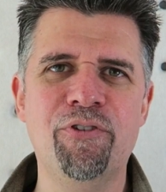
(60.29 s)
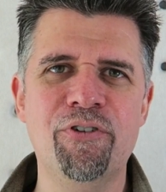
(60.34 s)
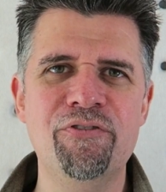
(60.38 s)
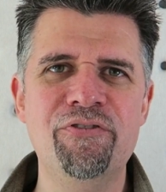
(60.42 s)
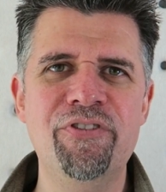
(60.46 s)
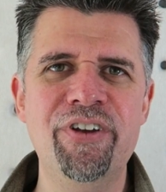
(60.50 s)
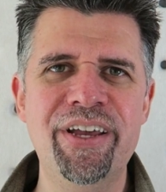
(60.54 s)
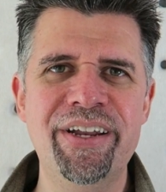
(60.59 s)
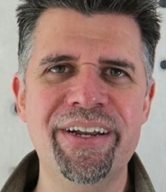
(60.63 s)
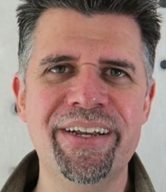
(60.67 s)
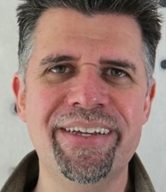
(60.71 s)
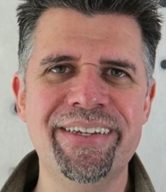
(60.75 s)
for
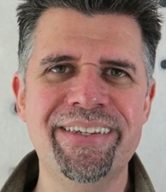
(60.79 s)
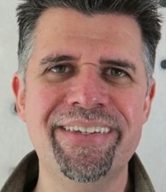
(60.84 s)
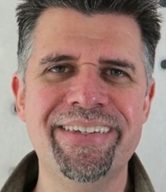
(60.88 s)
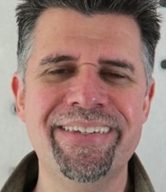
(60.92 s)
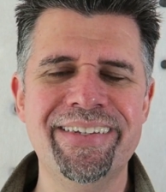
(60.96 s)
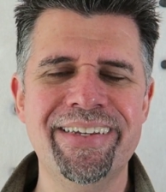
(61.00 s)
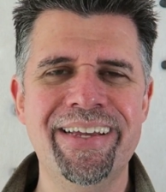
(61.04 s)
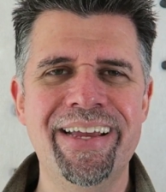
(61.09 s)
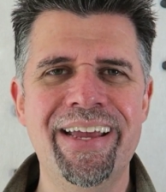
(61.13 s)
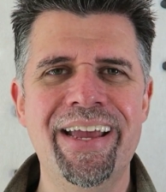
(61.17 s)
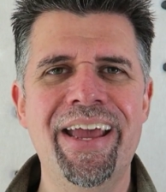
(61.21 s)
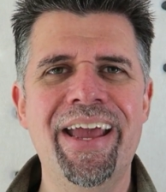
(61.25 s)

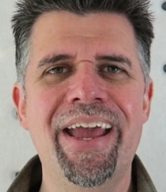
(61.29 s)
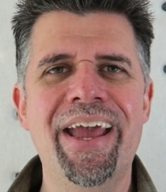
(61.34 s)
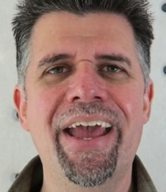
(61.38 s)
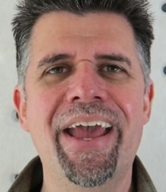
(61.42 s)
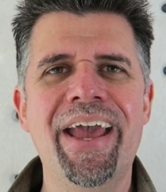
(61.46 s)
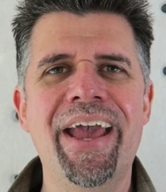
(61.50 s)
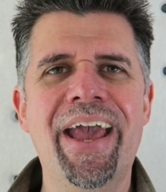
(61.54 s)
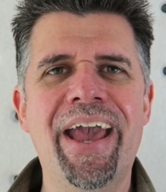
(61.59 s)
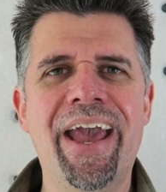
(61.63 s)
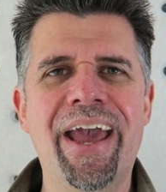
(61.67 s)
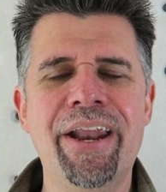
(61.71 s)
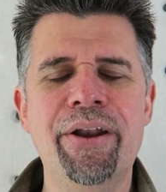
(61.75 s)
Venice.
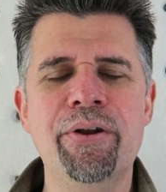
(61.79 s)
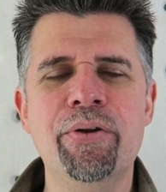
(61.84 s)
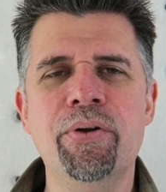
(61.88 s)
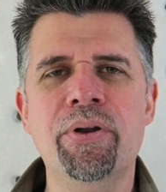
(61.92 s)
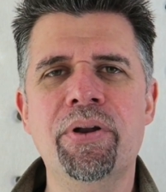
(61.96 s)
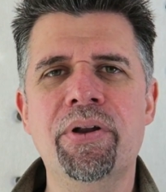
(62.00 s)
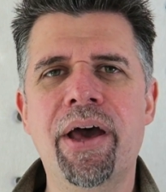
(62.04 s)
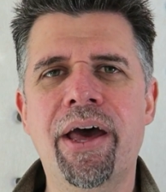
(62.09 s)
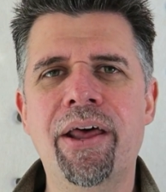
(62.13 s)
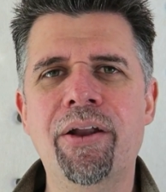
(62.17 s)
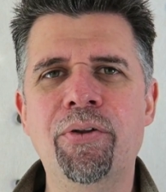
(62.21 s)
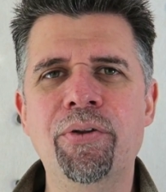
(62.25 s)
And
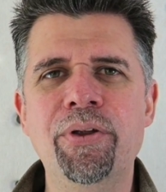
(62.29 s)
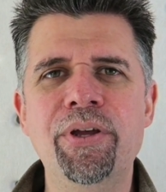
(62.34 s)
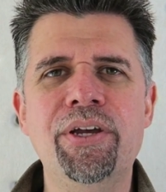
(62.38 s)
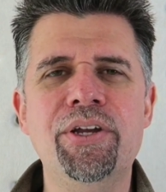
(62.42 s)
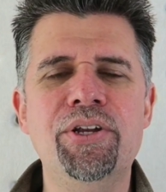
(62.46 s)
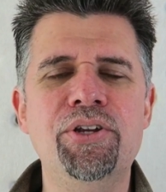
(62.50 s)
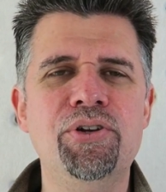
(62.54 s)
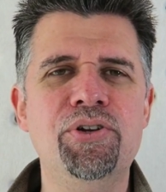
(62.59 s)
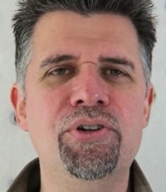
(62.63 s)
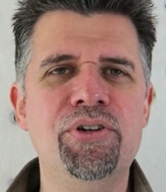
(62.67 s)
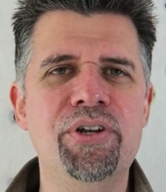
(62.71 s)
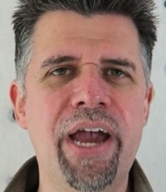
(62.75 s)
not only
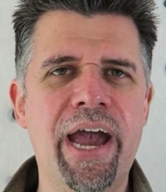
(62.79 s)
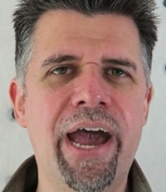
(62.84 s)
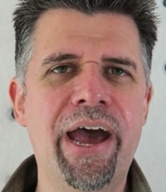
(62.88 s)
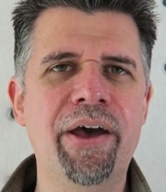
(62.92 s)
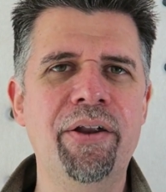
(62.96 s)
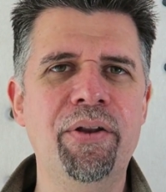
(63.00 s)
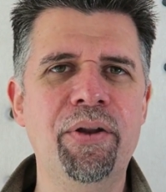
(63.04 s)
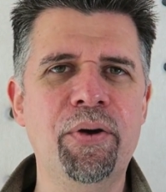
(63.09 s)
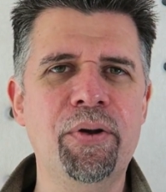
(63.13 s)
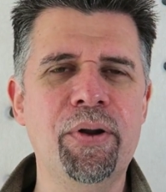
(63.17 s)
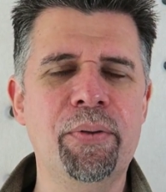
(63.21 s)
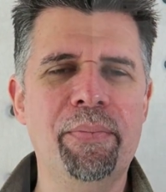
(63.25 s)
can you
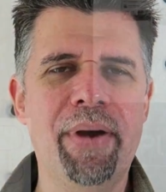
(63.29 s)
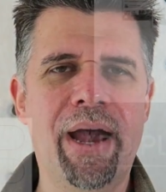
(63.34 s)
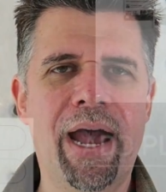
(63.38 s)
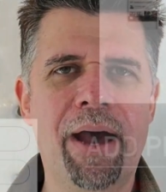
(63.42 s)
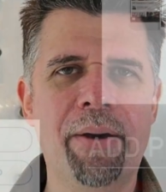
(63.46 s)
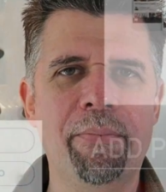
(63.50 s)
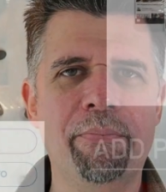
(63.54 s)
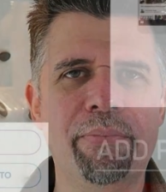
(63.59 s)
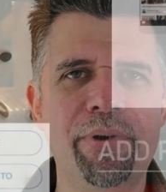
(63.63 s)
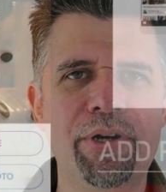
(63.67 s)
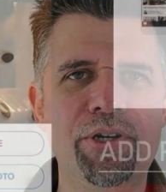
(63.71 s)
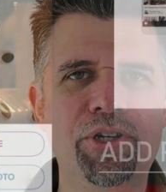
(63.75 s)
download a map,